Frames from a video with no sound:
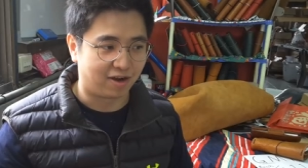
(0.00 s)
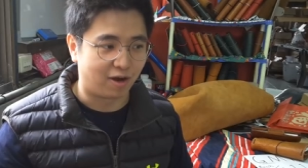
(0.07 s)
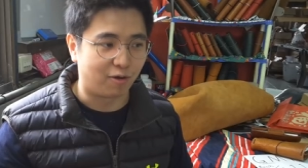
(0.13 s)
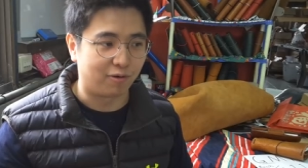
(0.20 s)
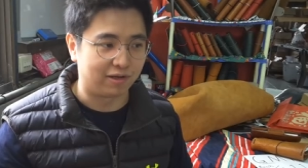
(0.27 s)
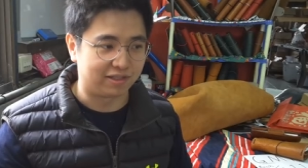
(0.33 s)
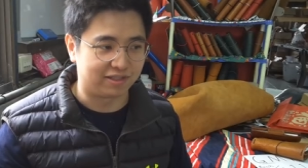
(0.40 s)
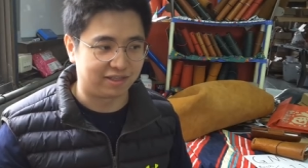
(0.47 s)

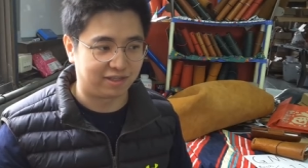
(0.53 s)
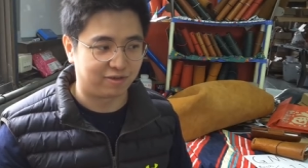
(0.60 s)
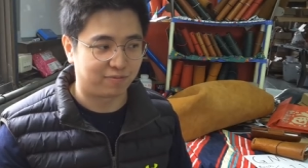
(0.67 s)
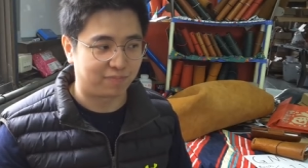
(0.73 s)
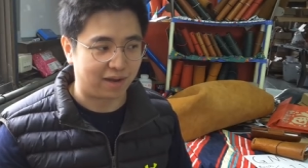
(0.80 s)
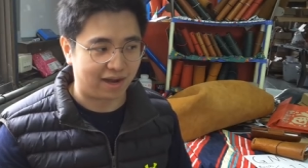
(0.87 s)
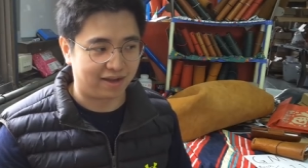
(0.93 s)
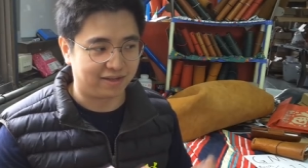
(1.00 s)
always need to
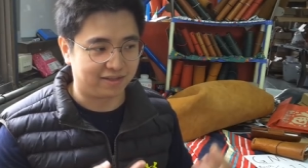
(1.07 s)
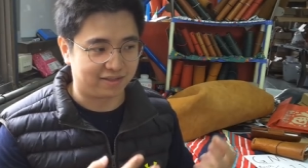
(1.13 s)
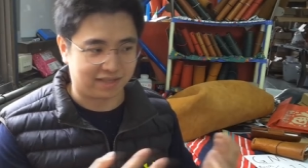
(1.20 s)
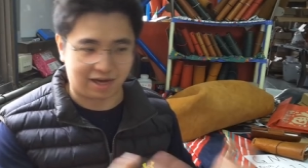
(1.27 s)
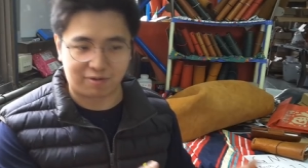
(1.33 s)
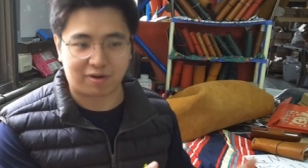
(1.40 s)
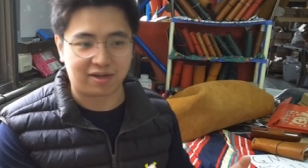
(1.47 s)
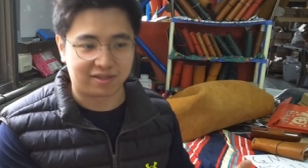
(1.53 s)
buy
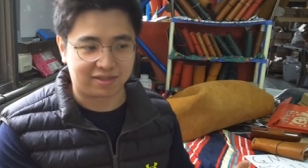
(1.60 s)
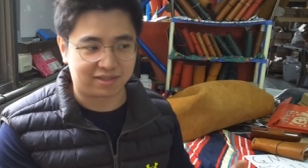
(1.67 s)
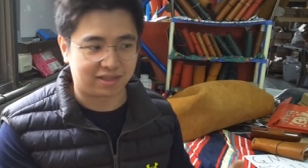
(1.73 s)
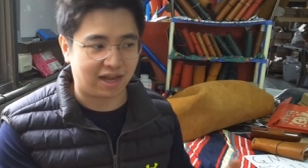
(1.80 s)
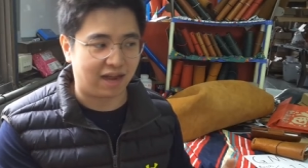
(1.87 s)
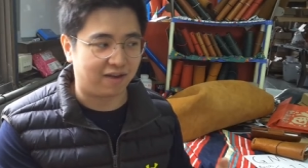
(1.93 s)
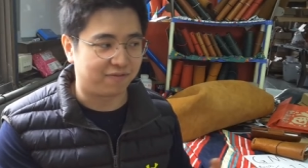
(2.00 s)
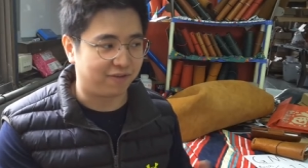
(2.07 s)
someone's
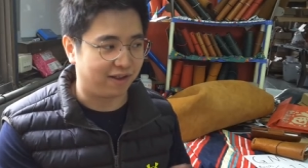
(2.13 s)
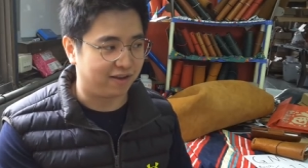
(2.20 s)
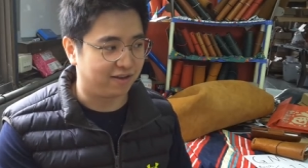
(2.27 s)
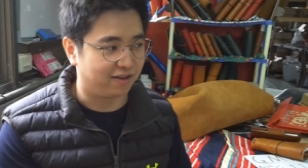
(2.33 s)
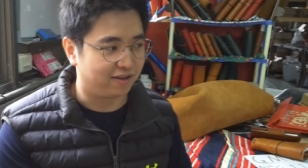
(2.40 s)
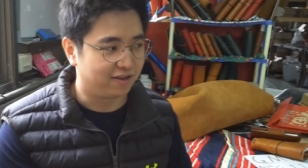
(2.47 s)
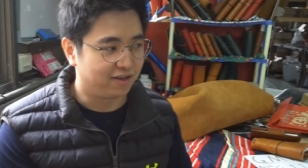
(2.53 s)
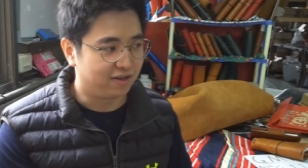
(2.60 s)
stuff
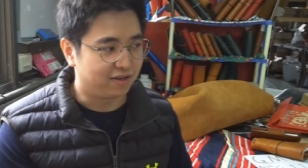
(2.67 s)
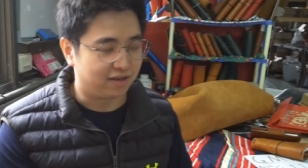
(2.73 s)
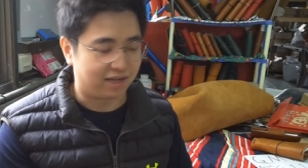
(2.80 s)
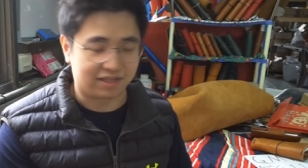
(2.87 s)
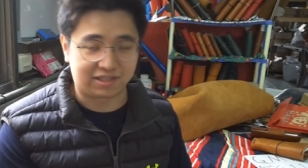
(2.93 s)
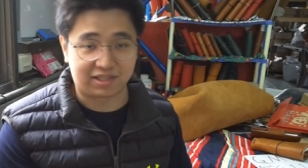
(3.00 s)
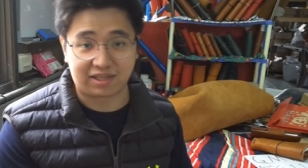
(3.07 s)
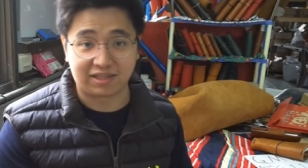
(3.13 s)
and uh,
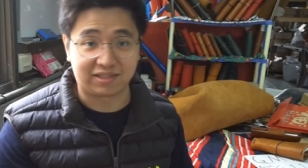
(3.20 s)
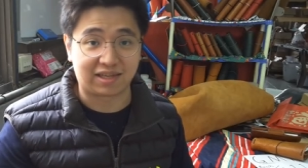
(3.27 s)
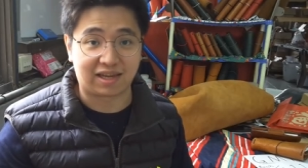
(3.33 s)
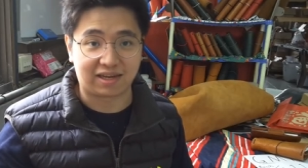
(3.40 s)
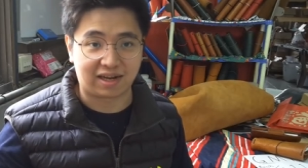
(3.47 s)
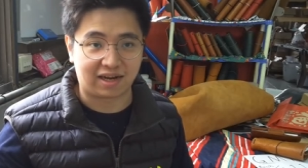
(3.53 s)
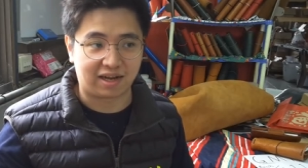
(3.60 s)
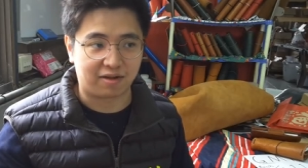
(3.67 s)
let's
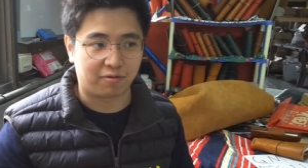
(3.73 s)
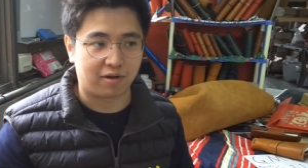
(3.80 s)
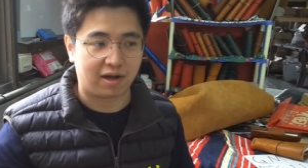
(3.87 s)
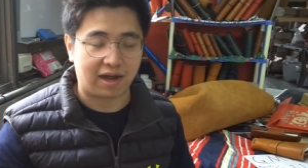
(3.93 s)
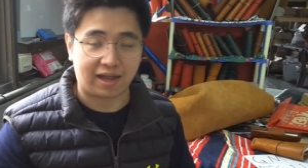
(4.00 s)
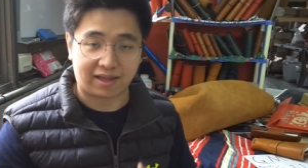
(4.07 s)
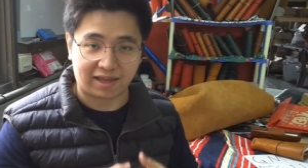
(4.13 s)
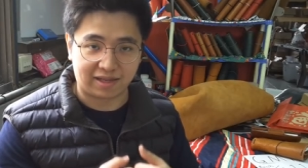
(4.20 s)
design how I
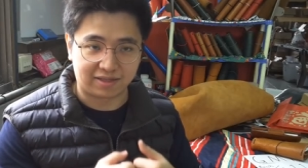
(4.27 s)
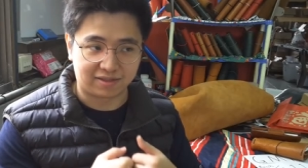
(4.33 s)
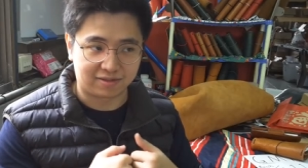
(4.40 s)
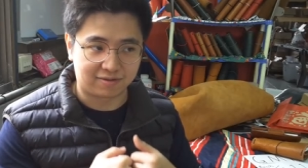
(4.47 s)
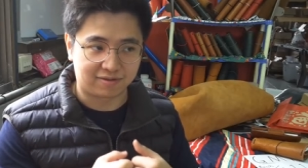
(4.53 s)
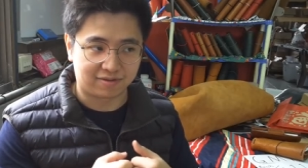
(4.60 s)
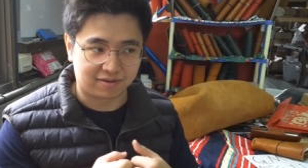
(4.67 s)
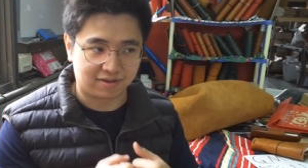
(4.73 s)
want. I can
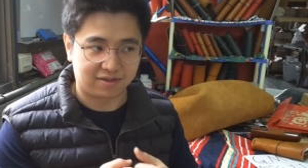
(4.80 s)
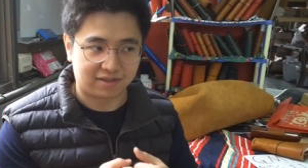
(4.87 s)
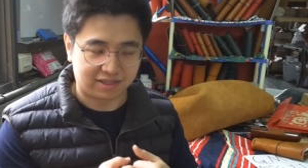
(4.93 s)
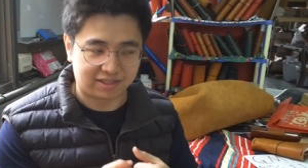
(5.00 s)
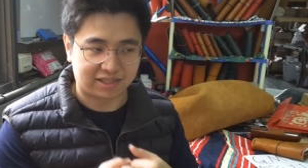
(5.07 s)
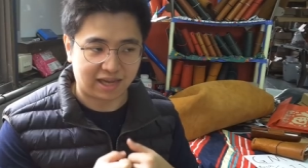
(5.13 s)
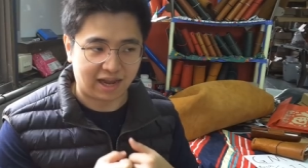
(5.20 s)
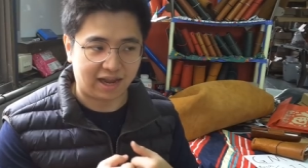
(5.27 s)

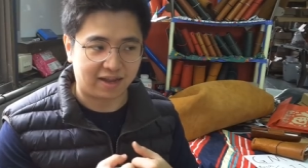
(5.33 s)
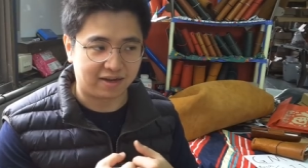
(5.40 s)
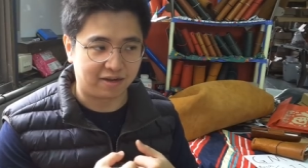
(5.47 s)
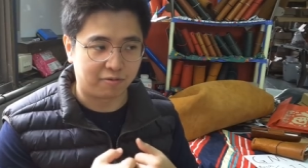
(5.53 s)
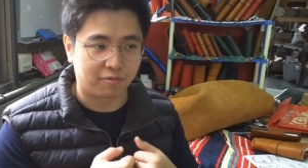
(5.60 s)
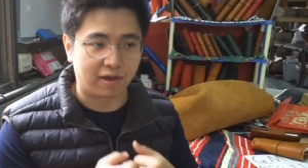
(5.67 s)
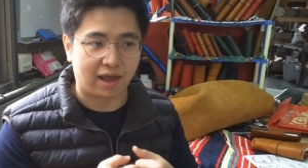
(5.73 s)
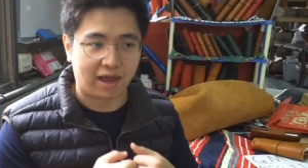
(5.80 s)
design
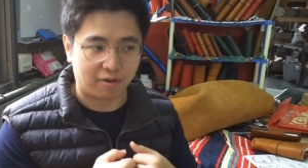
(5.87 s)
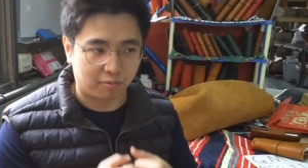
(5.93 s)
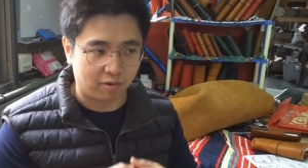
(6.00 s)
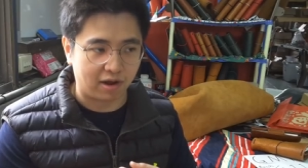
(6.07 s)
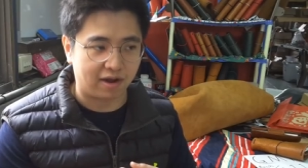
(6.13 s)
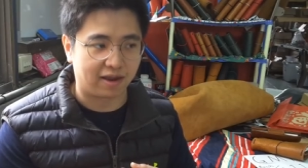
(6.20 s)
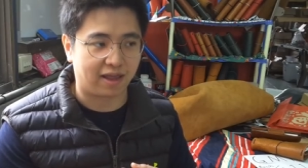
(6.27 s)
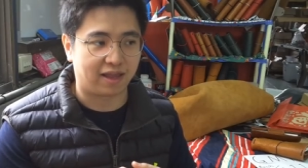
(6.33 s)
the way I
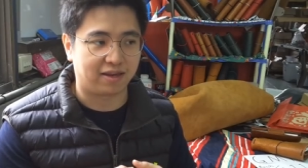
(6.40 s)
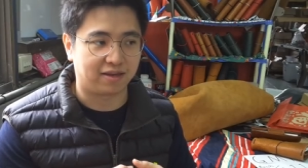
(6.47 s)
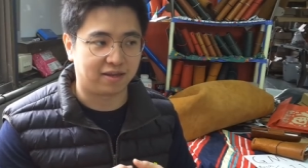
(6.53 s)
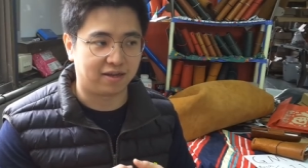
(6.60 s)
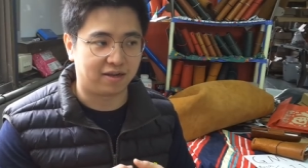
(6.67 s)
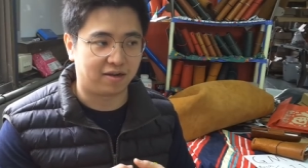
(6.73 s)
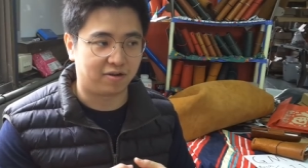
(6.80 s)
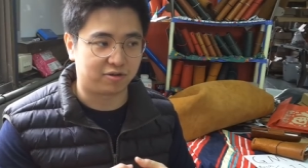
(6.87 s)
want and
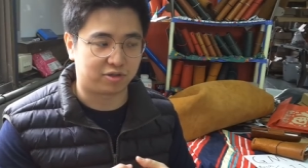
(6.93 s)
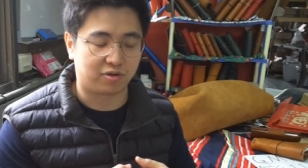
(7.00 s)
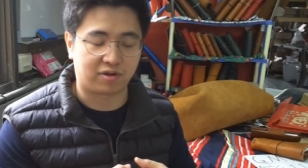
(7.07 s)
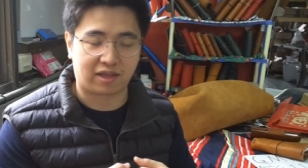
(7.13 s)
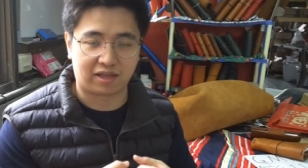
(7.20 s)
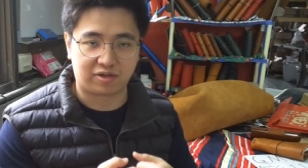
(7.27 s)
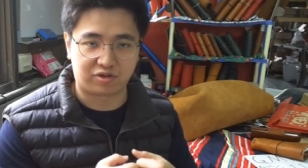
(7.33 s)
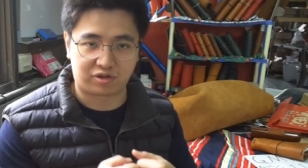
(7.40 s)
uh, also
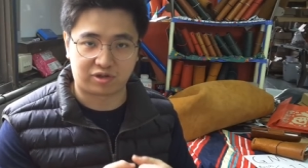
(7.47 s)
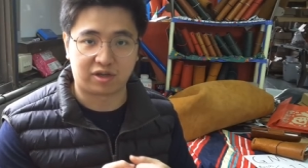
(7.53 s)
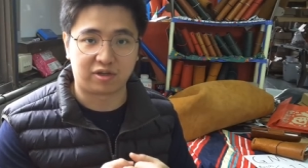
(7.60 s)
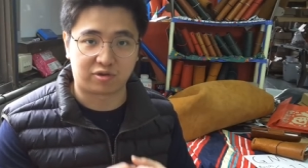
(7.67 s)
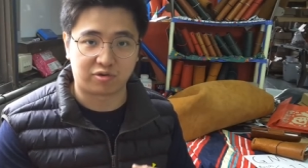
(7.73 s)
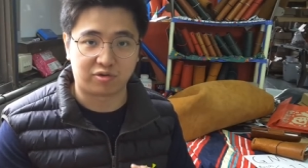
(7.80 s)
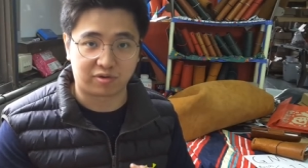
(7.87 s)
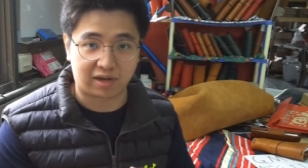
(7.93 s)
can share
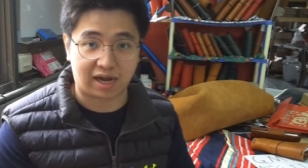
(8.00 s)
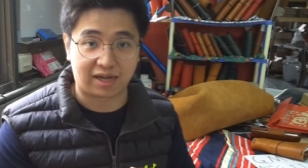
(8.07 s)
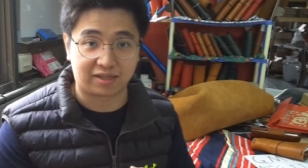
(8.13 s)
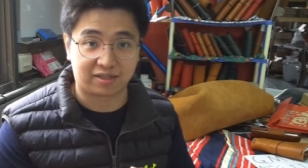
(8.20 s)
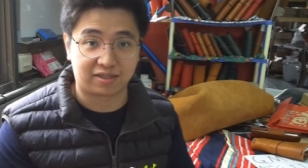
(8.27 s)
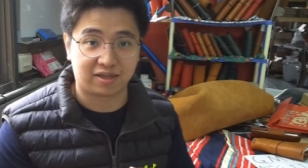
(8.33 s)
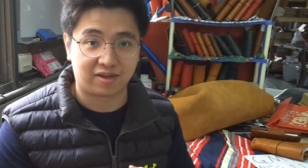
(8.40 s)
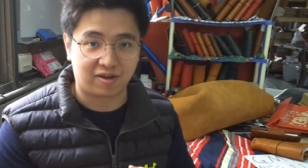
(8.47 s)
to you
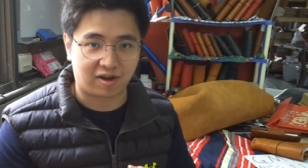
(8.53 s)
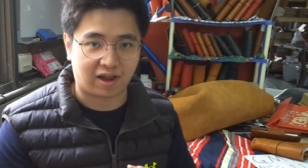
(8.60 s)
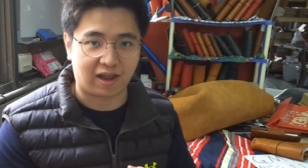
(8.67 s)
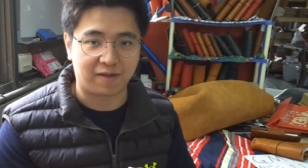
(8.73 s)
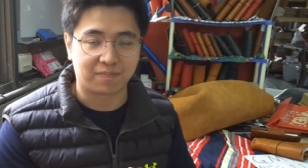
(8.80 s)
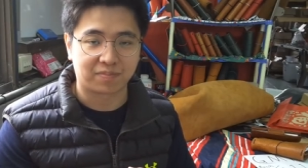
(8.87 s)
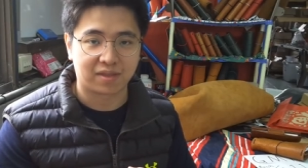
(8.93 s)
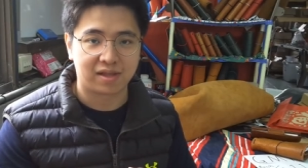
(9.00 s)
guys.
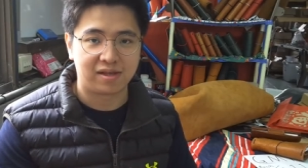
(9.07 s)
Okay,